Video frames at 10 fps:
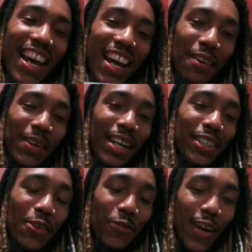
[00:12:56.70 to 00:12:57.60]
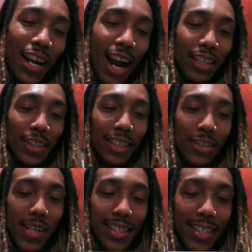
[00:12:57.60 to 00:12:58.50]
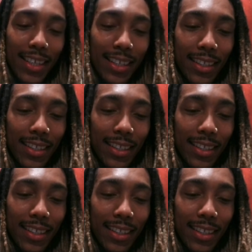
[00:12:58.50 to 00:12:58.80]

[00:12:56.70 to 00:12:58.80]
Where are you from? Are you in the U S here?